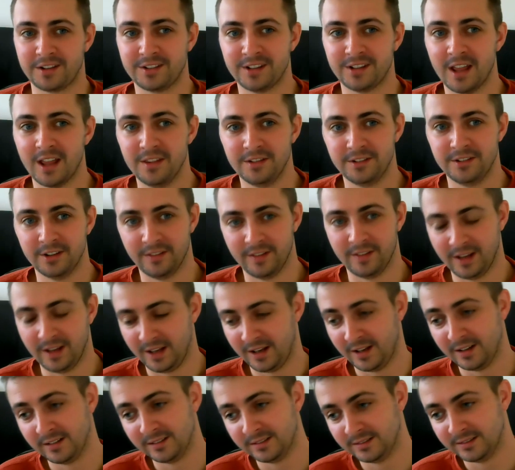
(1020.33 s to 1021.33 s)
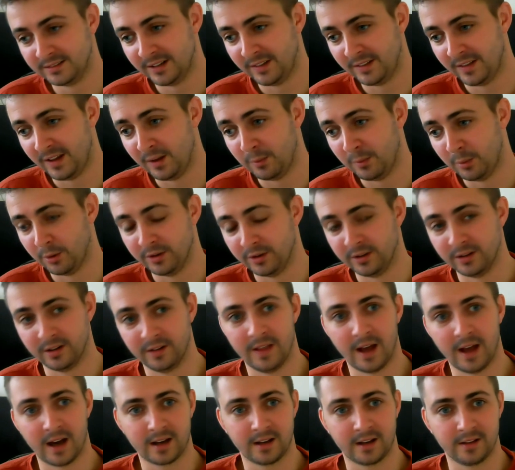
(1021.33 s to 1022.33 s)
sense that they wouldn't, and
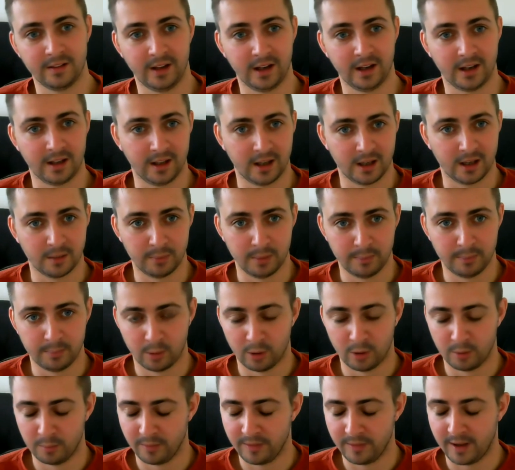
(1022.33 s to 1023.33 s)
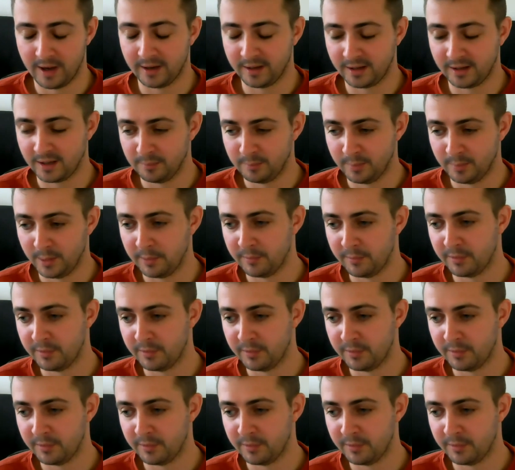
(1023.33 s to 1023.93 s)
that you can be born with that. It can be a